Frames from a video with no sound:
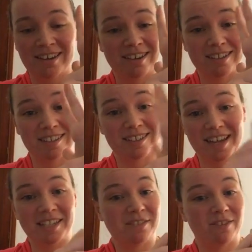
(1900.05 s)
That's as
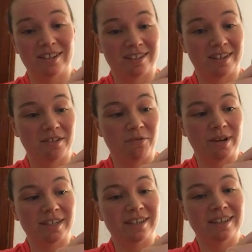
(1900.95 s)
scientific as I can
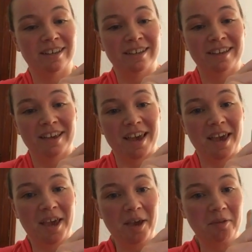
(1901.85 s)
word
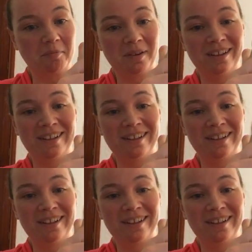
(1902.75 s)
it.